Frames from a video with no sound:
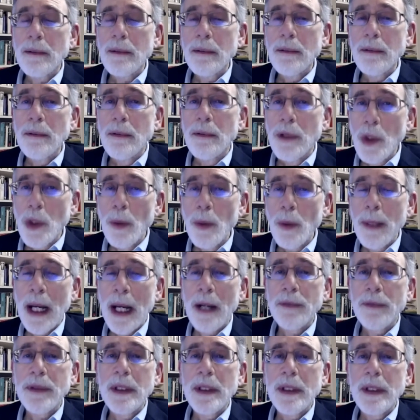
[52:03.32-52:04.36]
knew
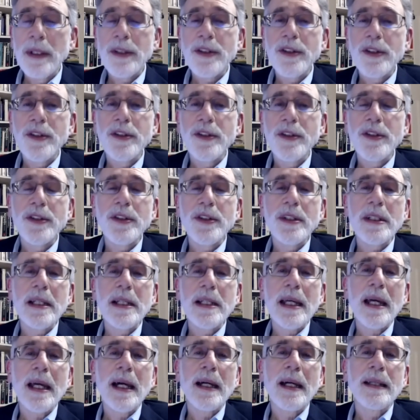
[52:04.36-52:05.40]
about this
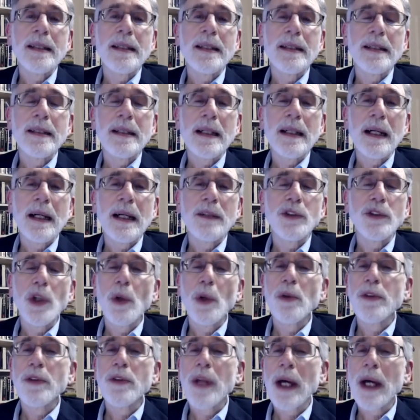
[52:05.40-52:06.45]
and uh,
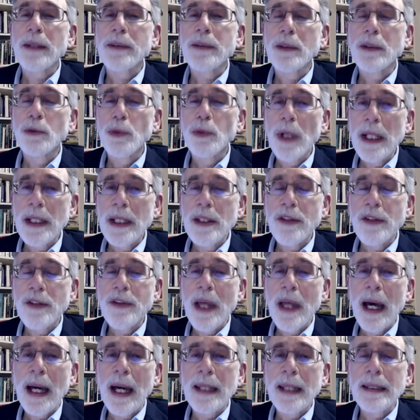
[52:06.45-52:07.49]
chose not to raise
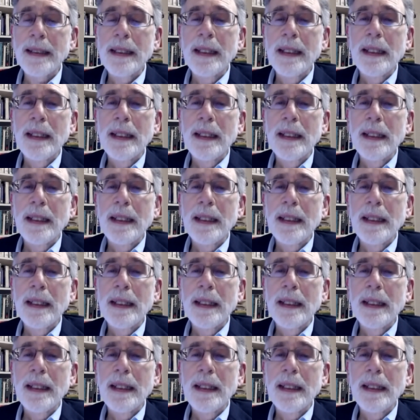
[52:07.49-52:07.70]
that.